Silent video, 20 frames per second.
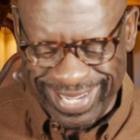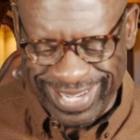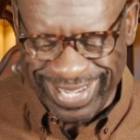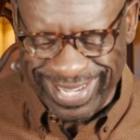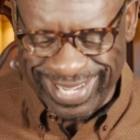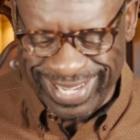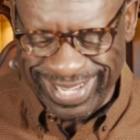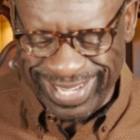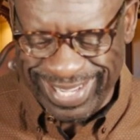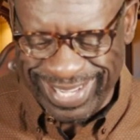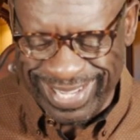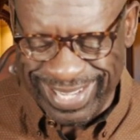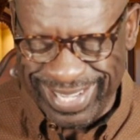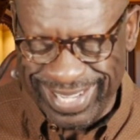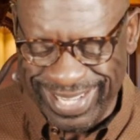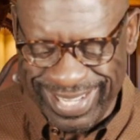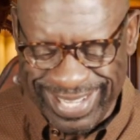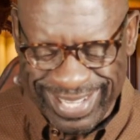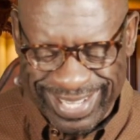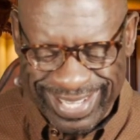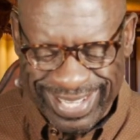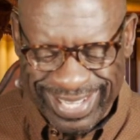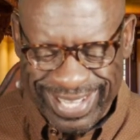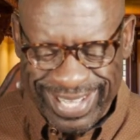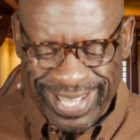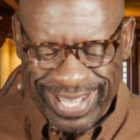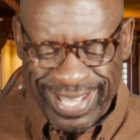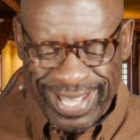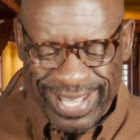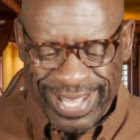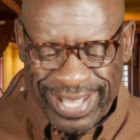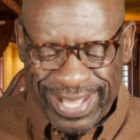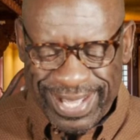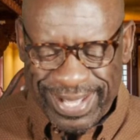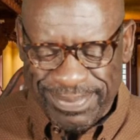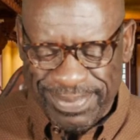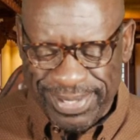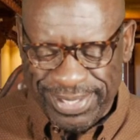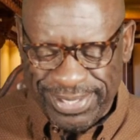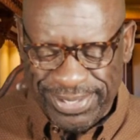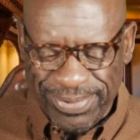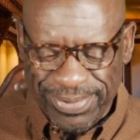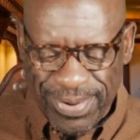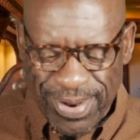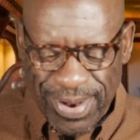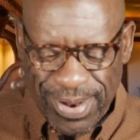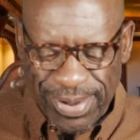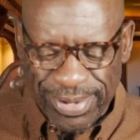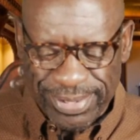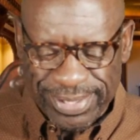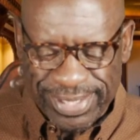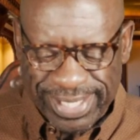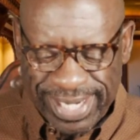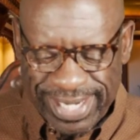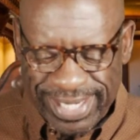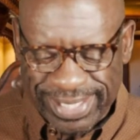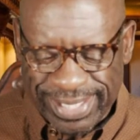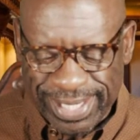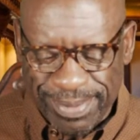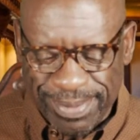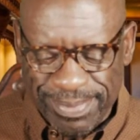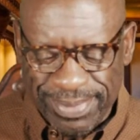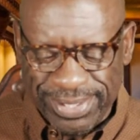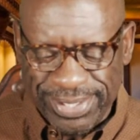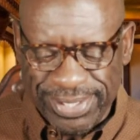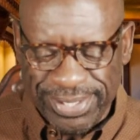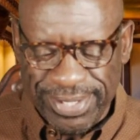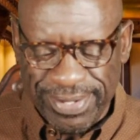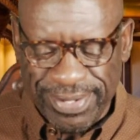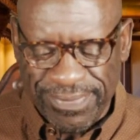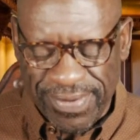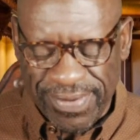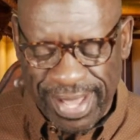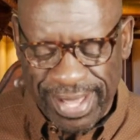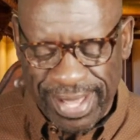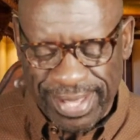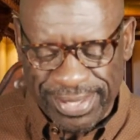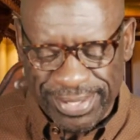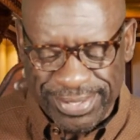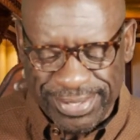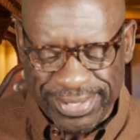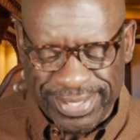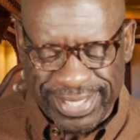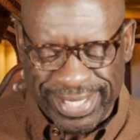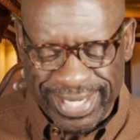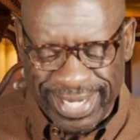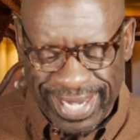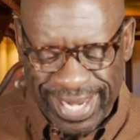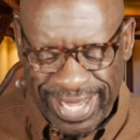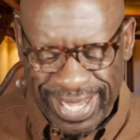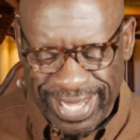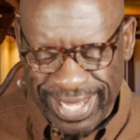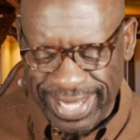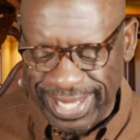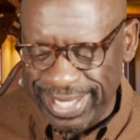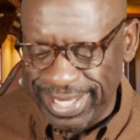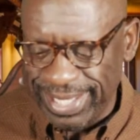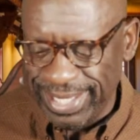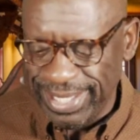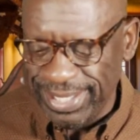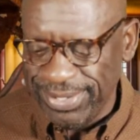But you all say something to your fathers today.